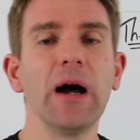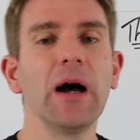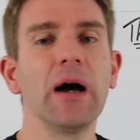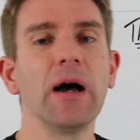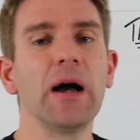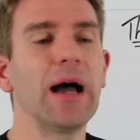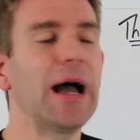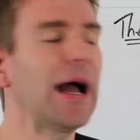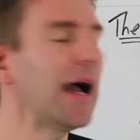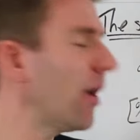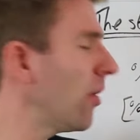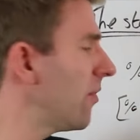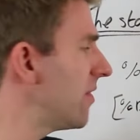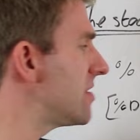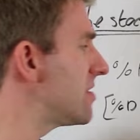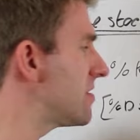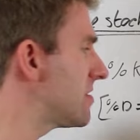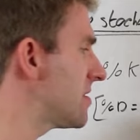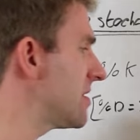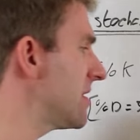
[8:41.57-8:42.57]
uh, how
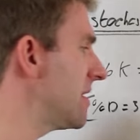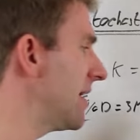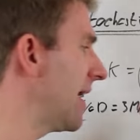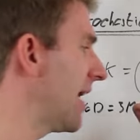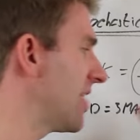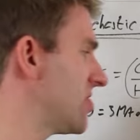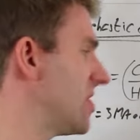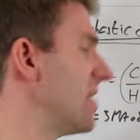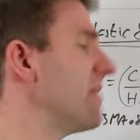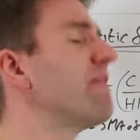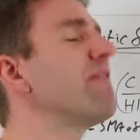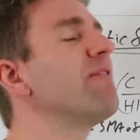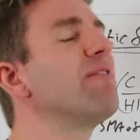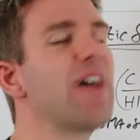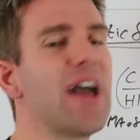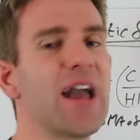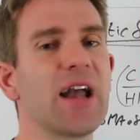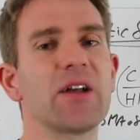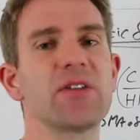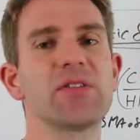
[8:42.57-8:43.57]
this actually
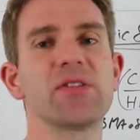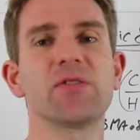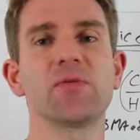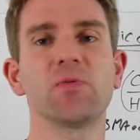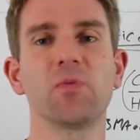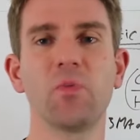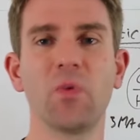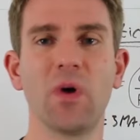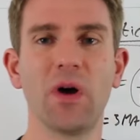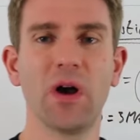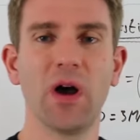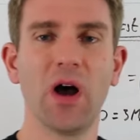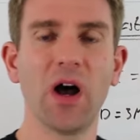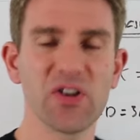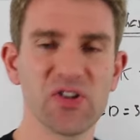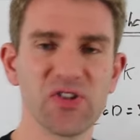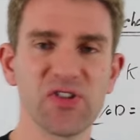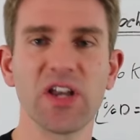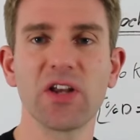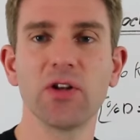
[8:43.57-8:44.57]
affects
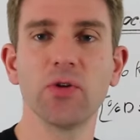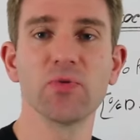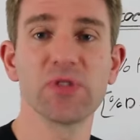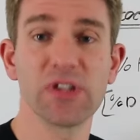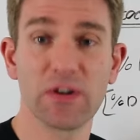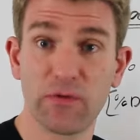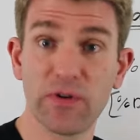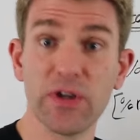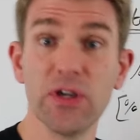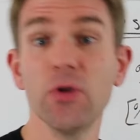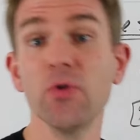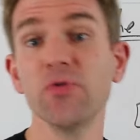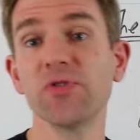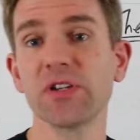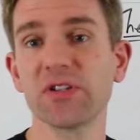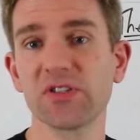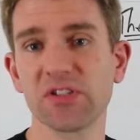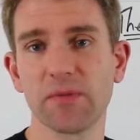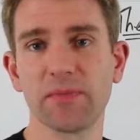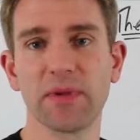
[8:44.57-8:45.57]
our signals if we're
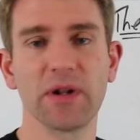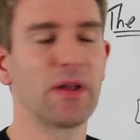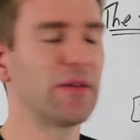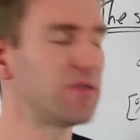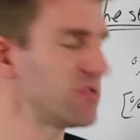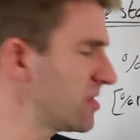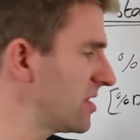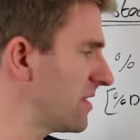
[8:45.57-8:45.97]
using something like this.